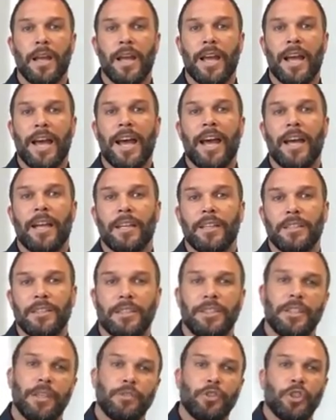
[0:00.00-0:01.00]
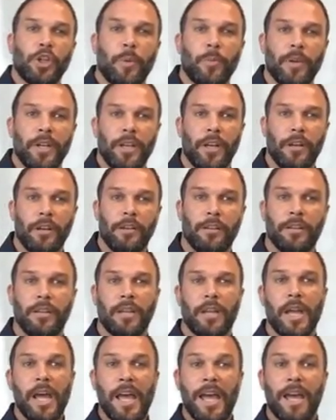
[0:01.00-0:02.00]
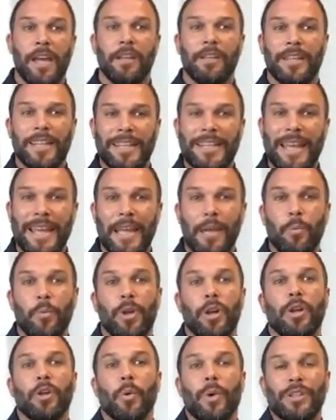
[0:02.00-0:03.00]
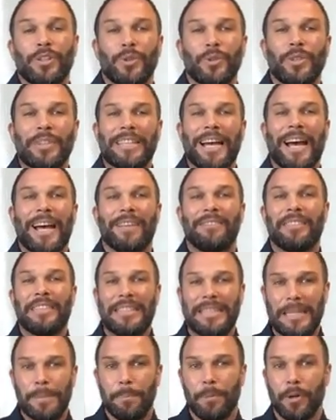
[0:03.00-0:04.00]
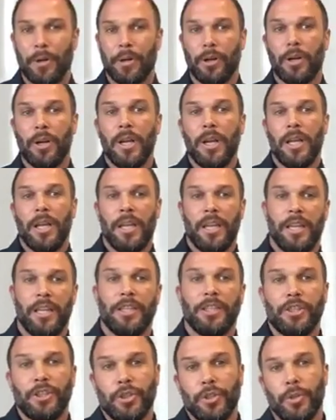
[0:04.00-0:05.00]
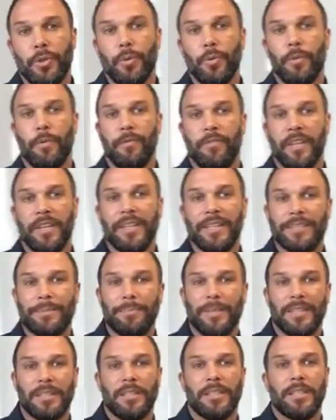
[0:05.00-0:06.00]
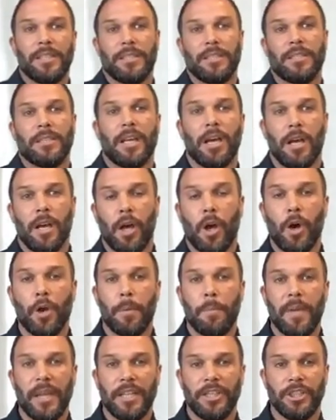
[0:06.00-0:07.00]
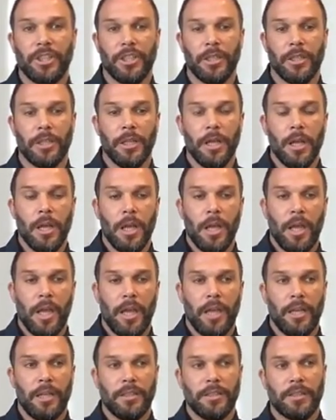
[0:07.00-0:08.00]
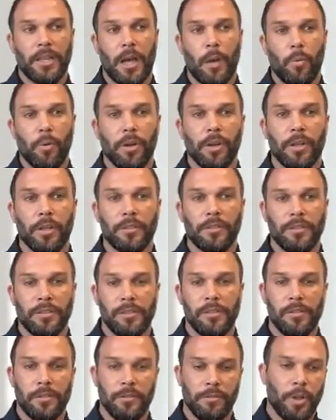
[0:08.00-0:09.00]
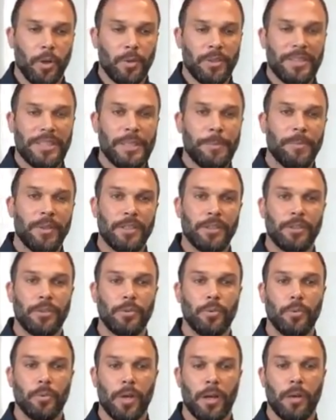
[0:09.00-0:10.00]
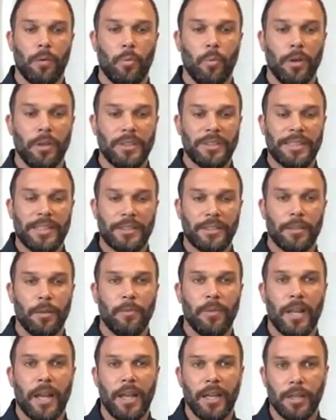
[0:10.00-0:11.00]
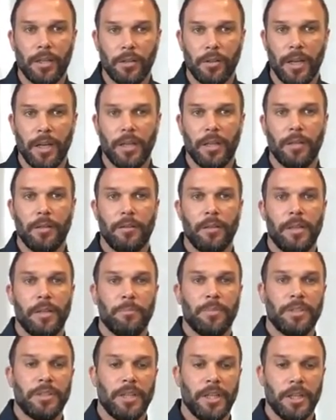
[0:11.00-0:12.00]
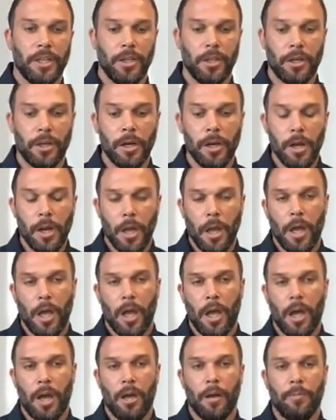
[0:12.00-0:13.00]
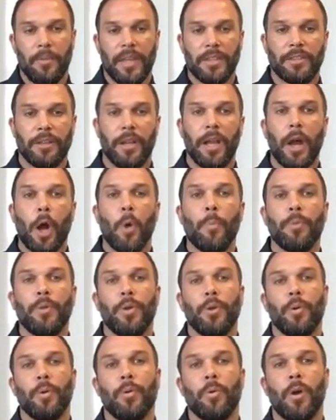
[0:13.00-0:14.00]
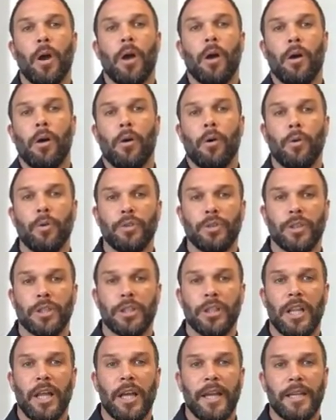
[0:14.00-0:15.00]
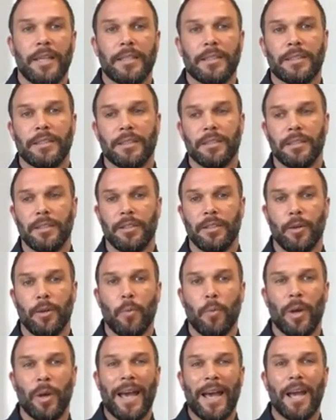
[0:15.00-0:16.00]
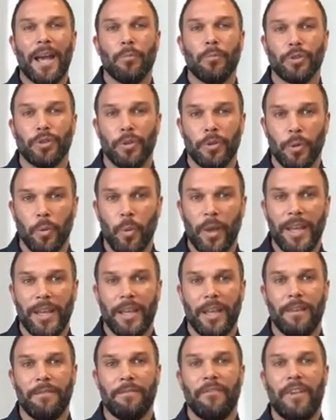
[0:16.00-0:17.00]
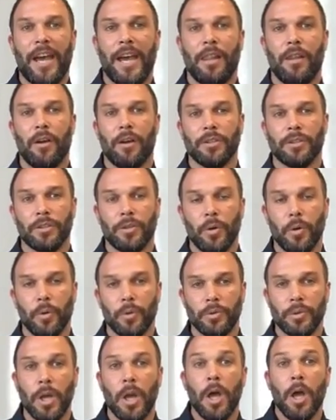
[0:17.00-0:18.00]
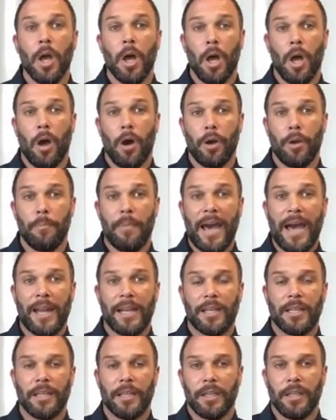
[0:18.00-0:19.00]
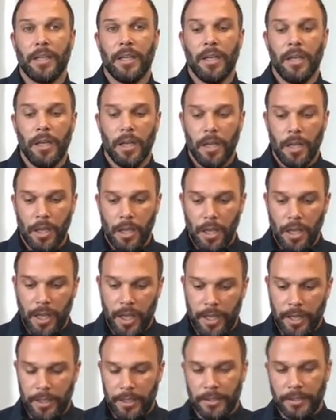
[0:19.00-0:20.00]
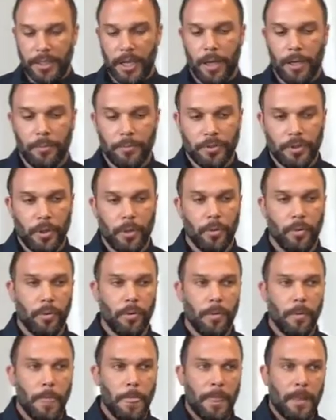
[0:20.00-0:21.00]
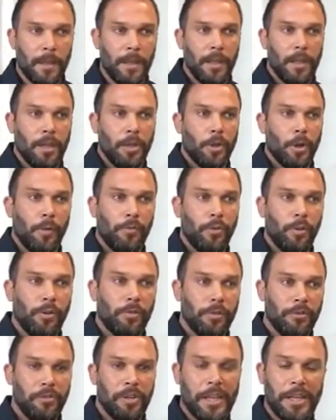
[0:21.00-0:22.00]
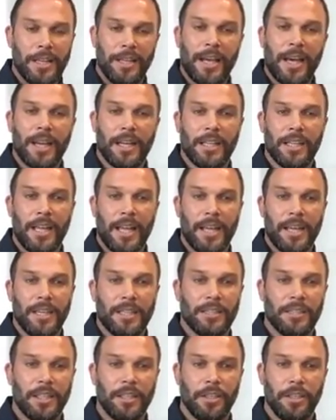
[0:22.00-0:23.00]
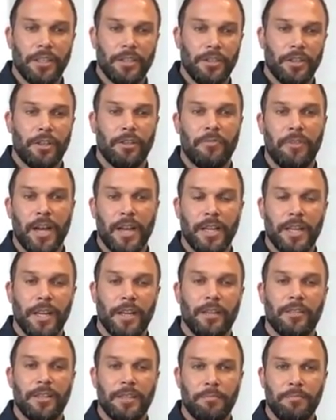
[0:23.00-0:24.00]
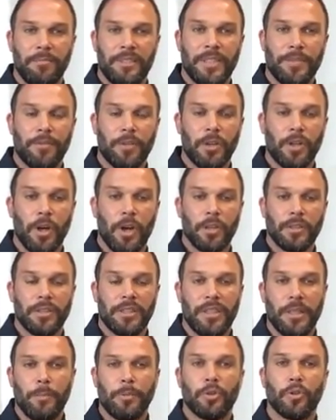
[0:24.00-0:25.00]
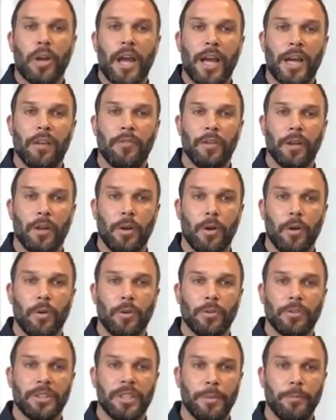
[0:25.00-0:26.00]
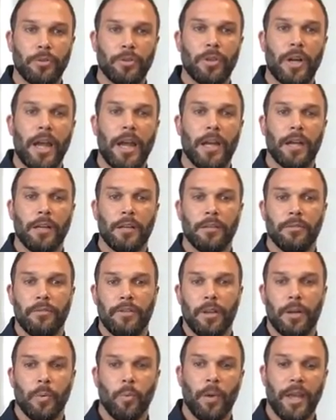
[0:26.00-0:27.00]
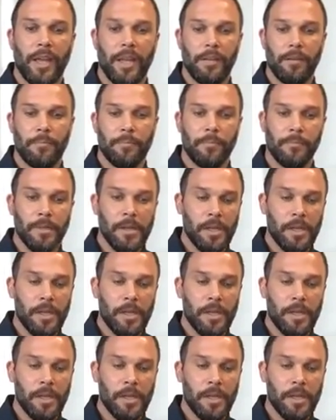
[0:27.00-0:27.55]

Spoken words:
Hi, Jeff Sherman here, and today we are going to dive deeper into fitness business automation, and we're going to go deep into one system that I created in particular that's going to help you hold your clients, more accountable to their weight and fat loss goals automatically. And if you're getting a lot of clients and you're finding it difficult to keep track of their goals, keep track of their weight,